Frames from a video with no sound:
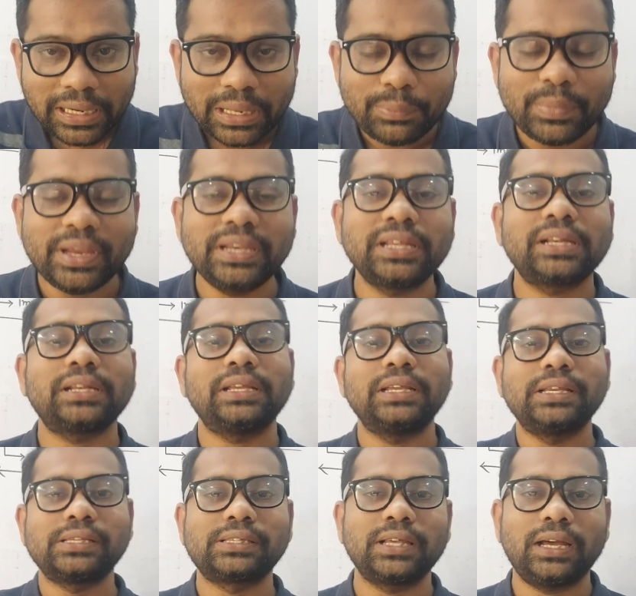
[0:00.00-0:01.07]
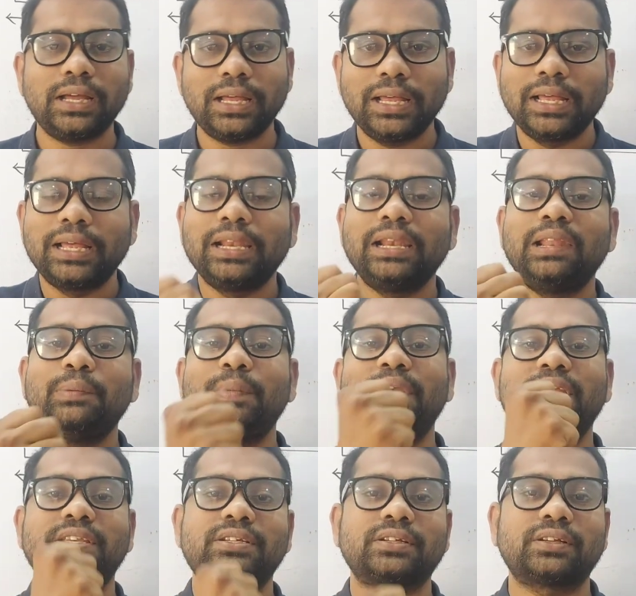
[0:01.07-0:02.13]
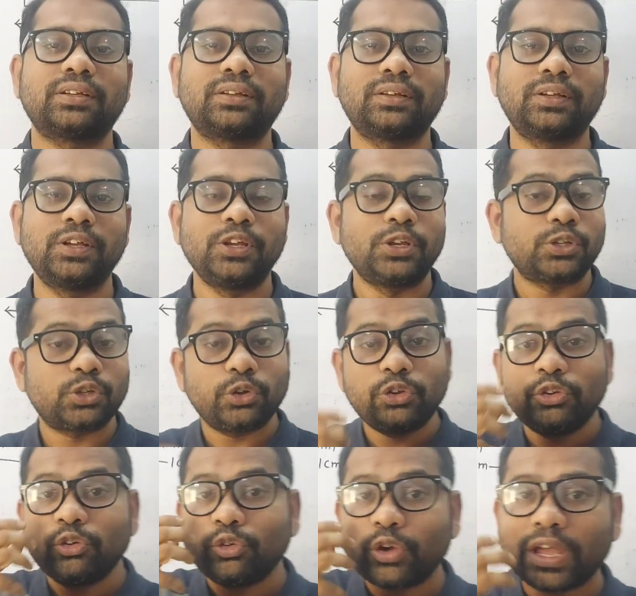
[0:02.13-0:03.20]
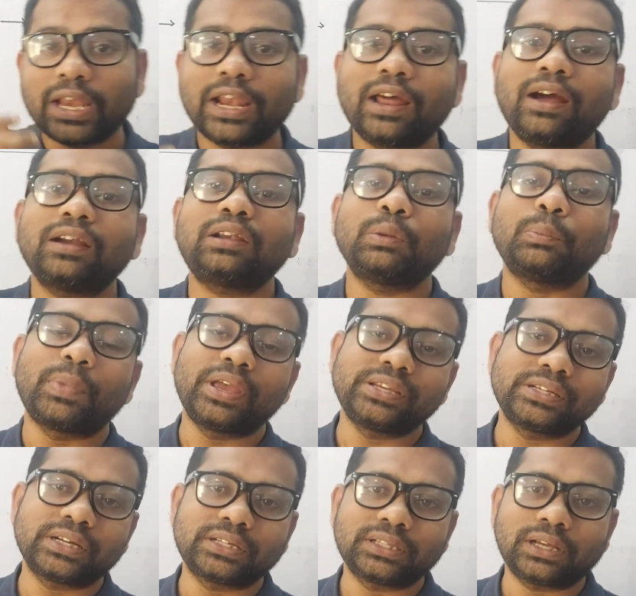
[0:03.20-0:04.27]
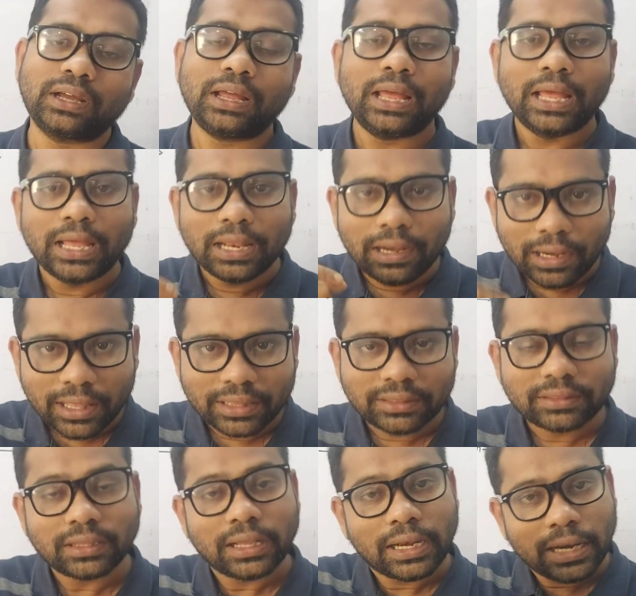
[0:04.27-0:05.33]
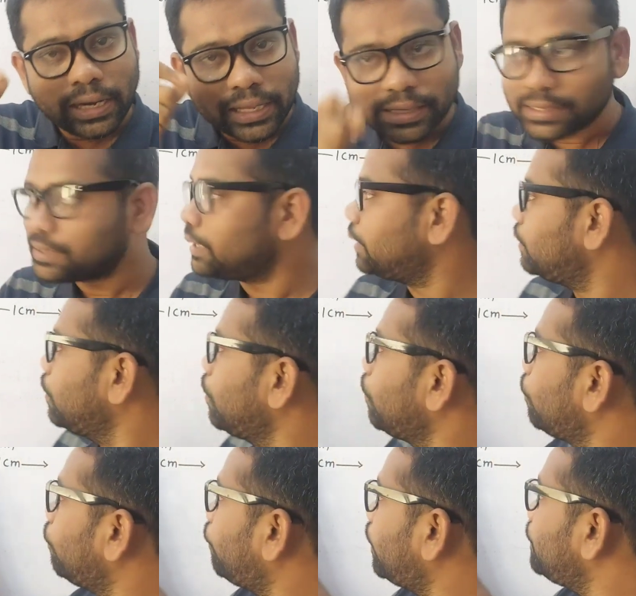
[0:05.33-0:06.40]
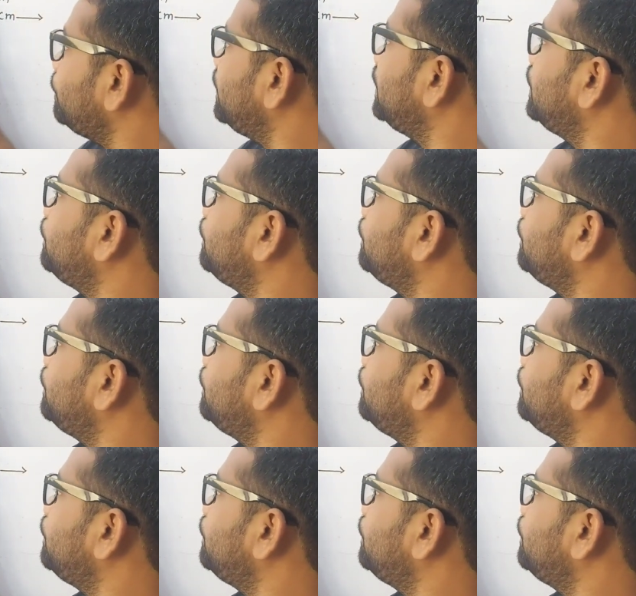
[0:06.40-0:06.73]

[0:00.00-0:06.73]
millimeter is the limit. So you cannot measure the length less than 1